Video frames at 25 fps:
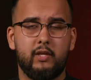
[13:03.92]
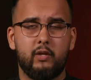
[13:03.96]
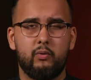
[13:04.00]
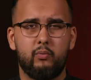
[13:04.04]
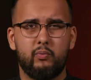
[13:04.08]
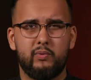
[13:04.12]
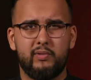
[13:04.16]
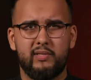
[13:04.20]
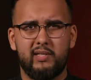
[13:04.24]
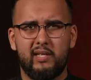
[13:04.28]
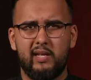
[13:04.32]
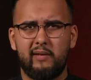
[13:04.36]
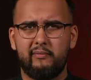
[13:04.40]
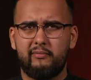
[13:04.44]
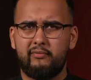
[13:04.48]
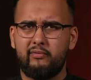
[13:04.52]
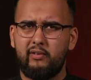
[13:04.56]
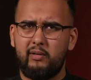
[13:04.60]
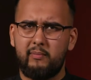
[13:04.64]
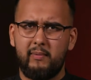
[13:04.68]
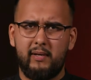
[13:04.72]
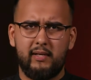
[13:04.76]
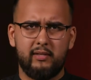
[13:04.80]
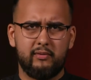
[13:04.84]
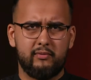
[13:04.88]
We slept
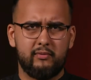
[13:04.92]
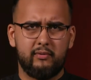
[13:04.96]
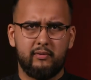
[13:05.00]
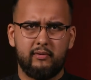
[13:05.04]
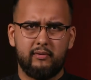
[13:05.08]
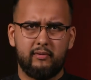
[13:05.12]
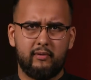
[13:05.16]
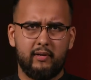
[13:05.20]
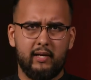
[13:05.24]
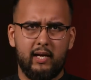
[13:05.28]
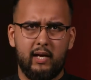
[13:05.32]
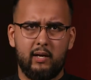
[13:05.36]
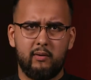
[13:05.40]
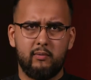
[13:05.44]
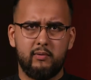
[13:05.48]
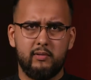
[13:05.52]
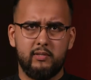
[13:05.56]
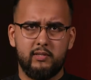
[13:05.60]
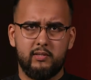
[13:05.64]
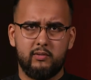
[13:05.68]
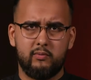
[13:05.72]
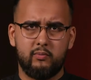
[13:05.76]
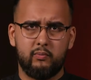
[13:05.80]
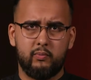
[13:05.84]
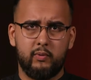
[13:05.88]
for about two, three
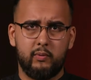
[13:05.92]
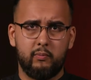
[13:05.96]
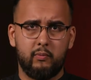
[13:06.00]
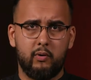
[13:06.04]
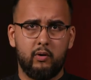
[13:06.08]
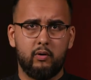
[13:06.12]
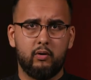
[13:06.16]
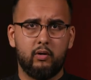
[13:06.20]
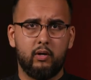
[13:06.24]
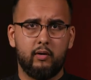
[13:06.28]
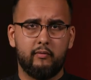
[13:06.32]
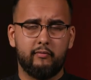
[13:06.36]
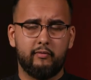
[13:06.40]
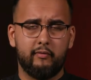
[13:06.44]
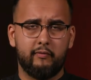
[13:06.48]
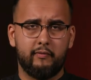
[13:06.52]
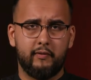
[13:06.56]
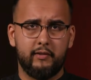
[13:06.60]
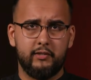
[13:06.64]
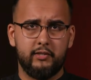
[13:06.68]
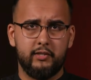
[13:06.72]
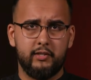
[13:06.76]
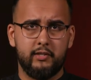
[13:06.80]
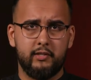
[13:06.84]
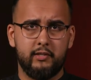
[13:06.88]
hours. We woke up for
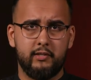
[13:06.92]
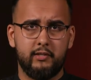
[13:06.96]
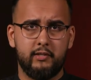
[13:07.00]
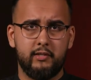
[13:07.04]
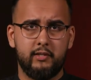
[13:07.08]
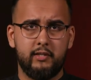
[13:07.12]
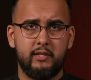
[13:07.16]
Fajr.